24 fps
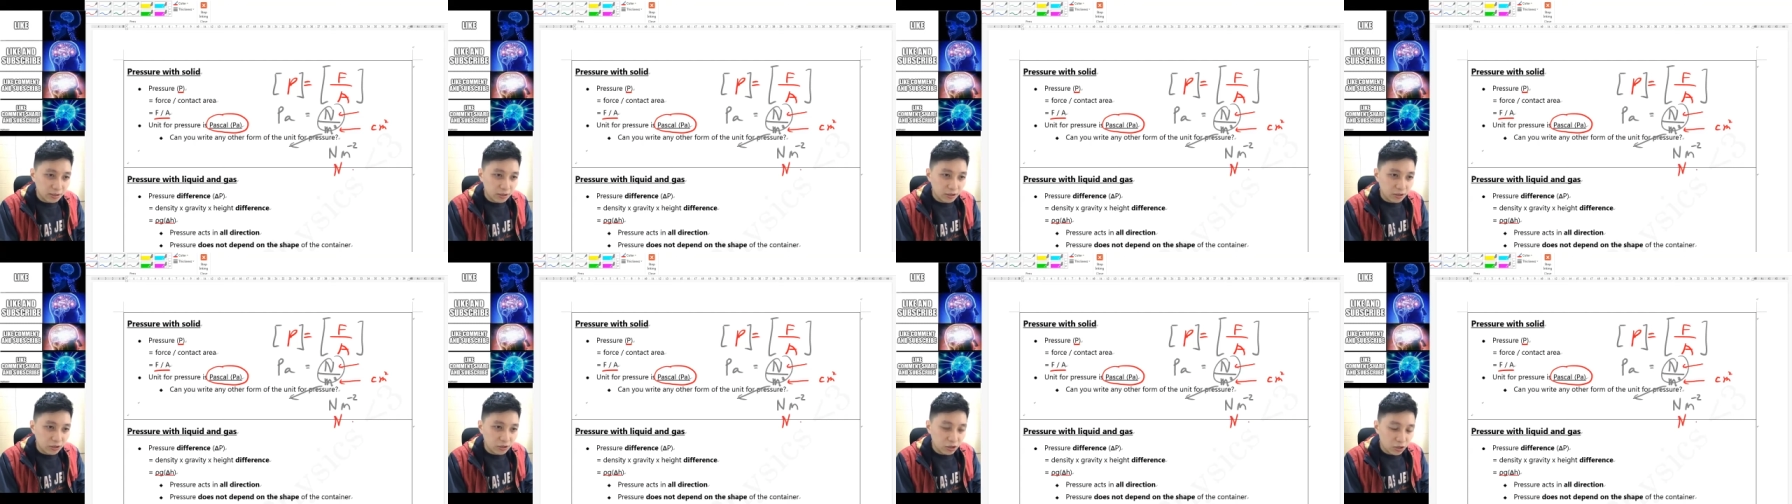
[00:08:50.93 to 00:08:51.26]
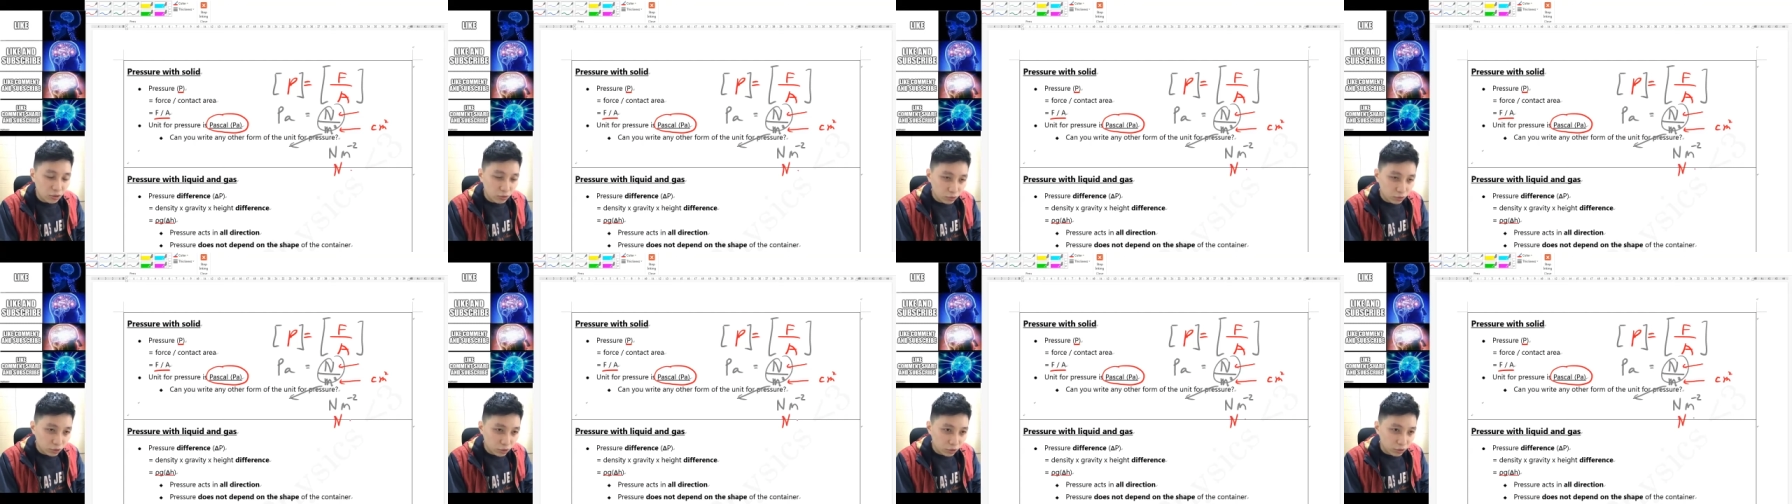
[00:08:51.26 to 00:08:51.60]

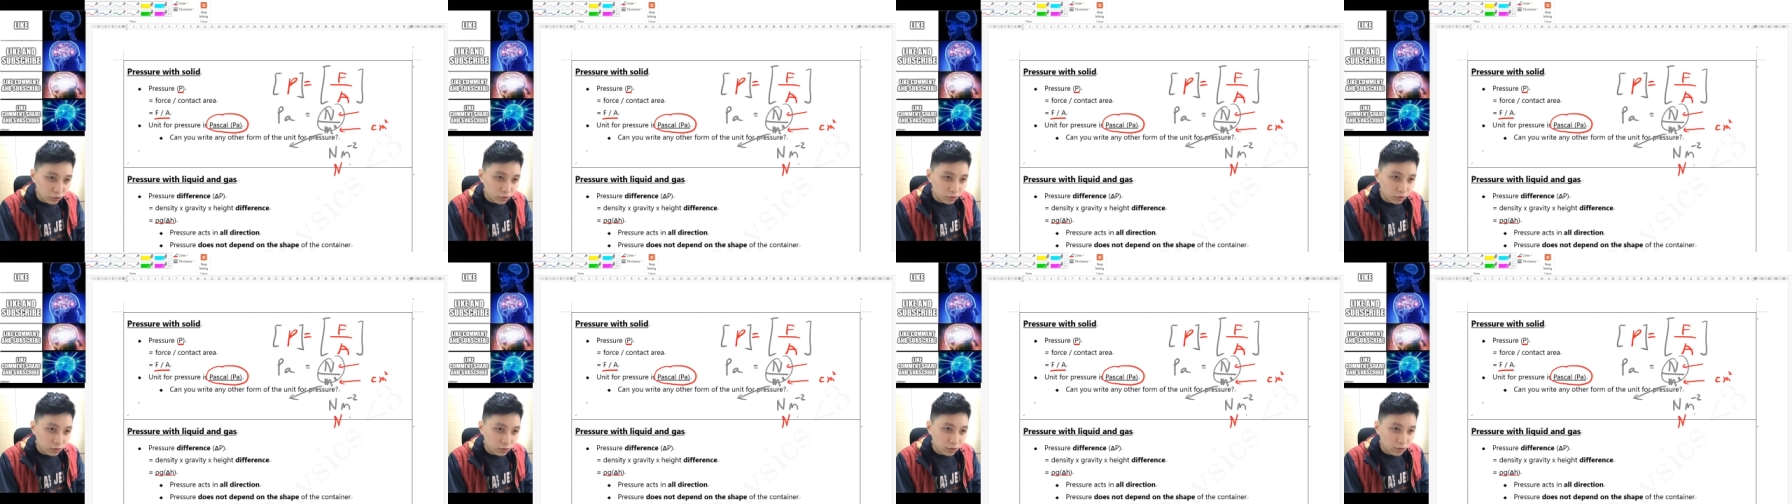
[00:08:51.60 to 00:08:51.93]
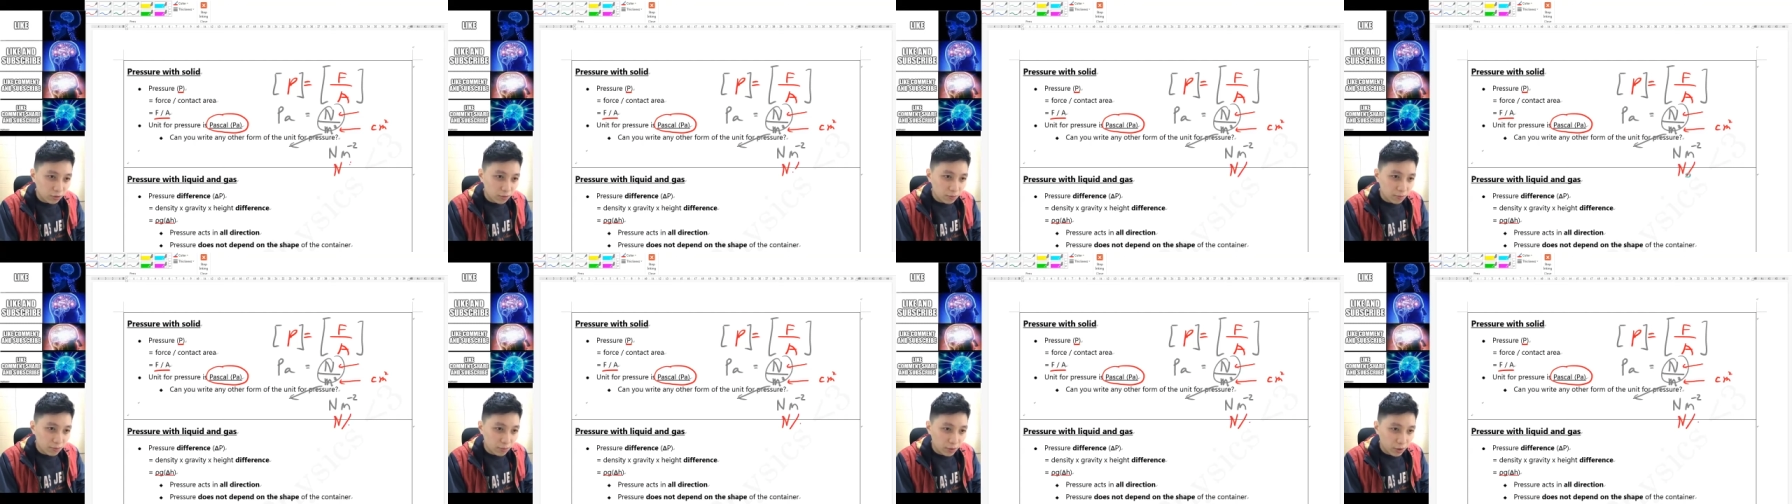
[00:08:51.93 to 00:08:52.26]
Newton
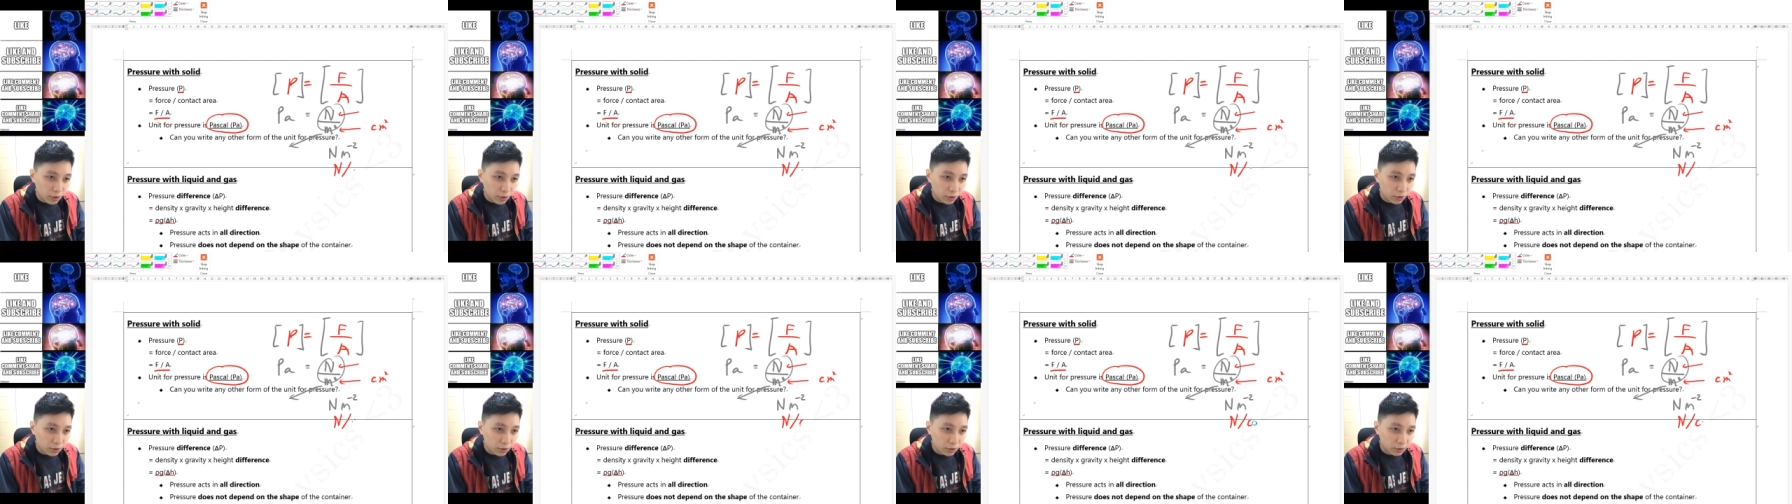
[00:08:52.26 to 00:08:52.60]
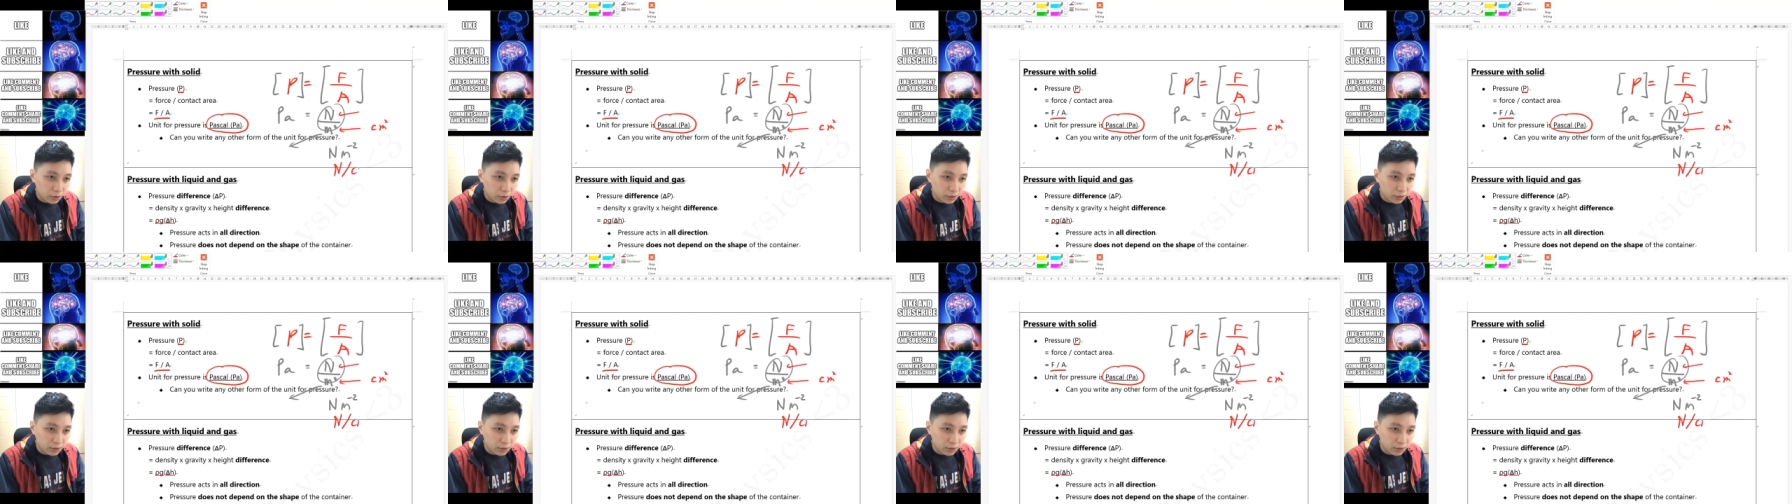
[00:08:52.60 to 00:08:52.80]
per